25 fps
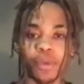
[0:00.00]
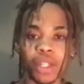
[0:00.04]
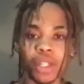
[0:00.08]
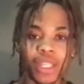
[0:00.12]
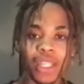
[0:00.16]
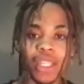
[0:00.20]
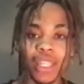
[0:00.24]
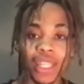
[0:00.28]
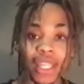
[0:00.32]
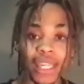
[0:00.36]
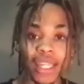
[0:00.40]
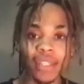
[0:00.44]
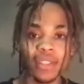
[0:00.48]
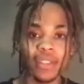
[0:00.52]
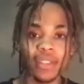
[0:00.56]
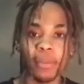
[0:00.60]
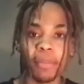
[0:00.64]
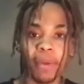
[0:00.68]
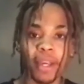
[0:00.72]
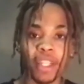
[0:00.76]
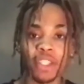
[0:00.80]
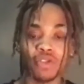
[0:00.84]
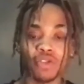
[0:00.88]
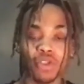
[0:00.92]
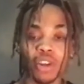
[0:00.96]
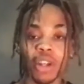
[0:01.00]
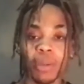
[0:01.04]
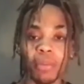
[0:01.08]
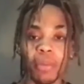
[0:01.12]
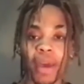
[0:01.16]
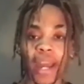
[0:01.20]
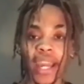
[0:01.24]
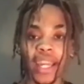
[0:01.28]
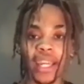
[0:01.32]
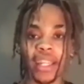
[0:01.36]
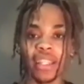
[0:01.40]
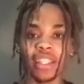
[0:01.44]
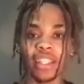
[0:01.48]
He is the best running
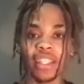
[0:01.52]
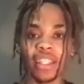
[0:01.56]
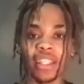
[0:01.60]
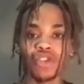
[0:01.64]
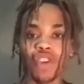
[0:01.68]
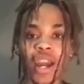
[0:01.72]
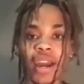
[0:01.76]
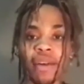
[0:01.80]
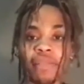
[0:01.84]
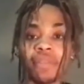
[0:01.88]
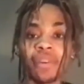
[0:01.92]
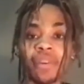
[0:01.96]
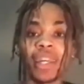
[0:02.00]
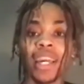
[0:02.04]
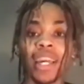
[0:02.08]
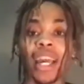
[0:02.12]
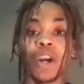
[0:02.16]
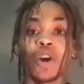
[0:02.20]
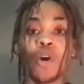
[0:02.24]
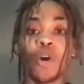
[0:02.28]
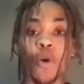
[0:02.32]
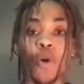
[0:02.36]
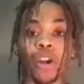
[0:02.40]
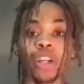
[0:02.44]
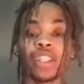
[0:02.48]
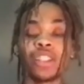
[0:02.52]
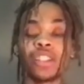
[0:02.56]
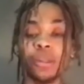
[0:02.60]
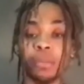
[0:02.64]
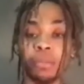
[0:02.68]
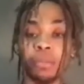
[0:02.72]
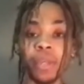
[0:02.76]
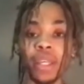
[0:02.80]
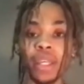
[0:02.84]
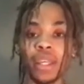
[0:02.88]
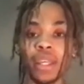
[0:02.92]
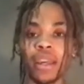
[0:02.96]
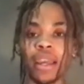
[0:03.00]
back in this draft, according to
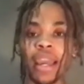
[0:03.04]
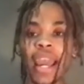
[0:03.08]
me.